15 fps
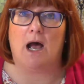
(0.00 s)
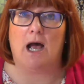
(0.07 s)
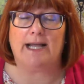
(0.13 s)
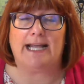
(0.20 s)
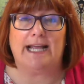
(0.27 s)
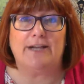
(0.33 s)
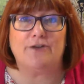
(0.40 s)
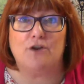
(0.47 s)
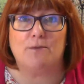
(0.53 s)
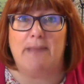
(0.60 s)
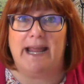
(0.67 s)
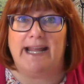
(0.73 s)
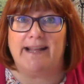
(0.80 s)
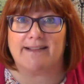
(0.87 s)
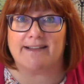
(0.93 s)
can you
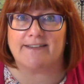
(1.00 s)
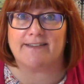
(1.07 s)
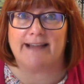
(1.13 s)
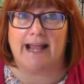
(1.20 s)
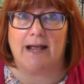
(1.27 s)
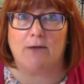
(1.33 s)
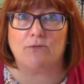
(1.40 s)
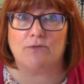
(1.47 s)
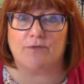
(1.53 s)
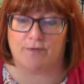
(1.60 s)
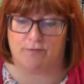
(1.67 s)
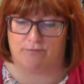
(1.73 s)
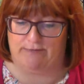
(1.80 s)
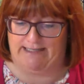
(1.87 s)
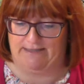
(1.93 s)
make the sound of
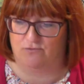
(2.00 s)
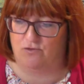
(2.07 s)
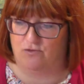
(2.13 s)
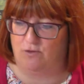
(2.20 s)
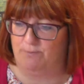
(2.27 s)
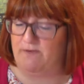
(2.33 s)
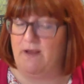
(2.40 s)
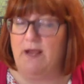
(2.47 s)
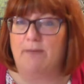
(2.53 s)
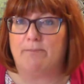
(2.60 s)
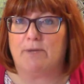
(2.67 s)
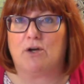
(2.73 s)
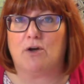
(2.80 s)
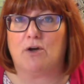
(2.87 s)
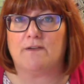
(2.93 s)
the raindrops?
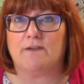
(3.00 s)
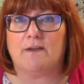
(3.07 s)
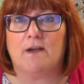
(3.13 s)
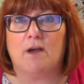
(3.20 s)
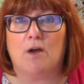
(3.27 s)
Because,